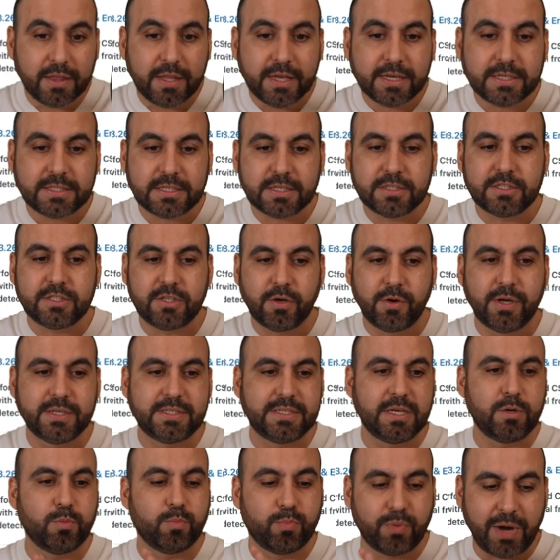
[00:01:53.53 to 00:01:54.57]
this, so
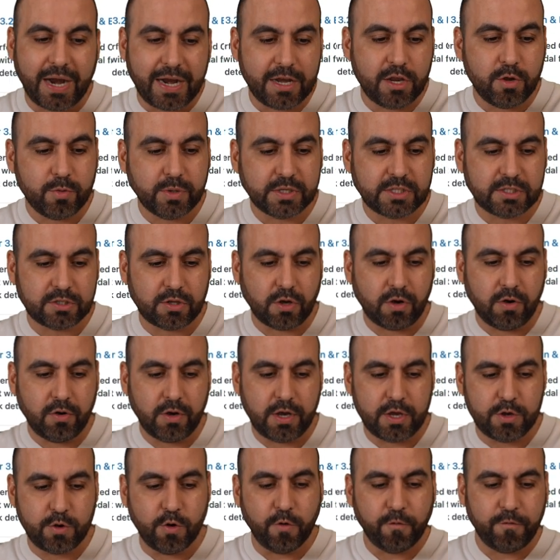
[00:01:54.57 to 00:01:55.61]
it's a brand new install
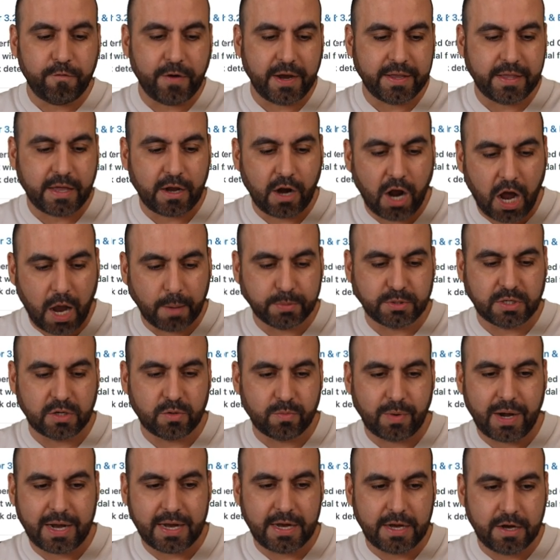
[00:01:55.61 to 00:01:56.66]
and you'll find that option
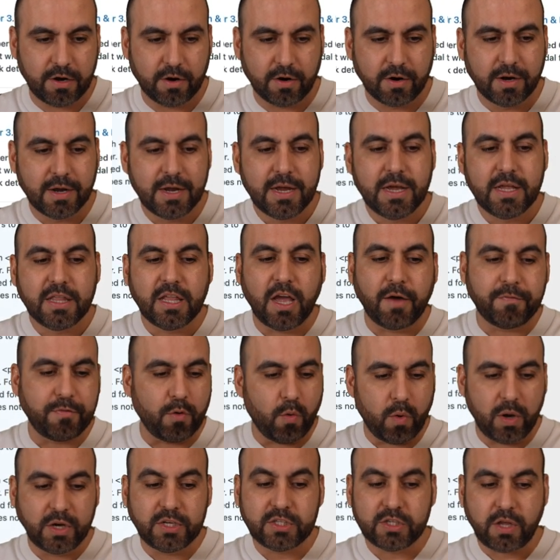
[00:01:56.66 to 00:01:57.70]
right here. Now, if you
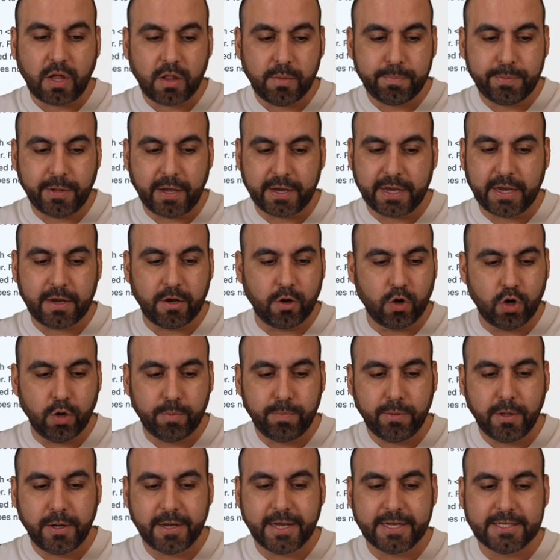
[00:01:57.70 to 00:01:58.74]
wanna install the plugin, go to
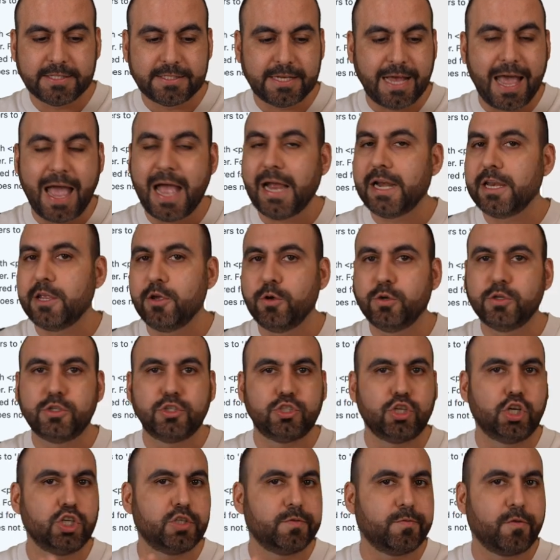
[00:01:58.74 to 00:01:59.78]
plugins, add new,
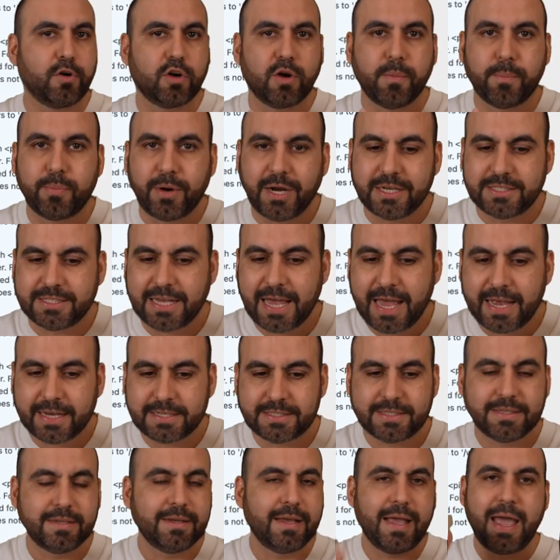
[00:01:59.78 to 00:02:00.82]
search for
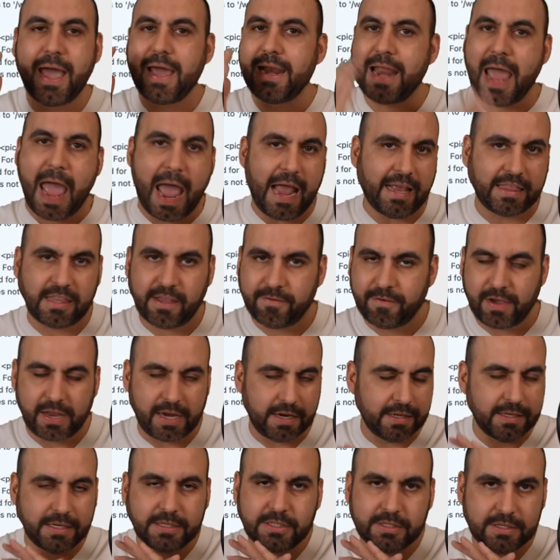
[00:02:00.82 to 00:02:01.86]
CompressX, and activate
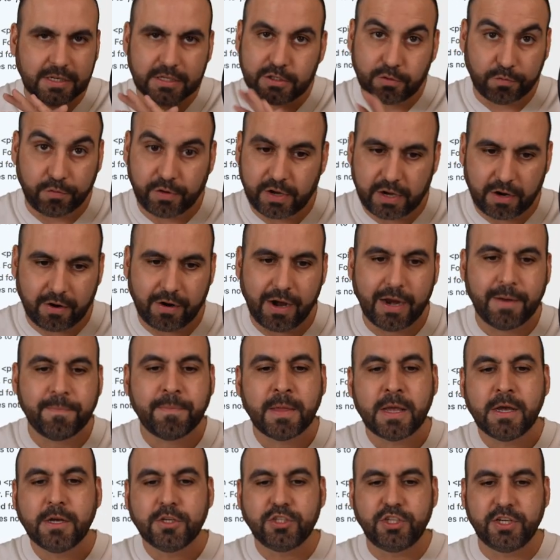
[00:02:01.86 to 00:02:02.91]
it. It's, it's free, right?
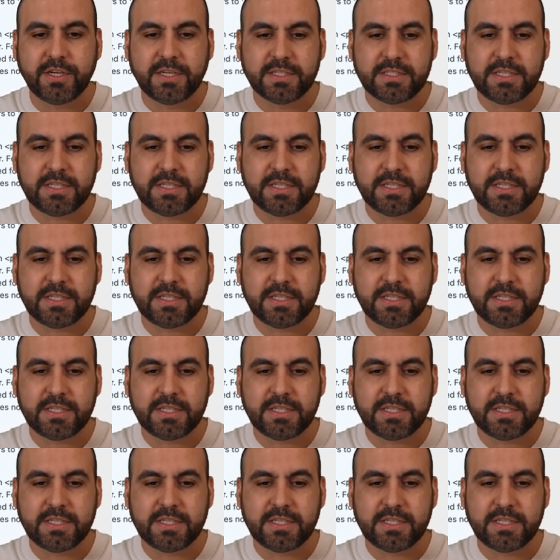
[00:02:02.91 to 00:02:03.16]
So you can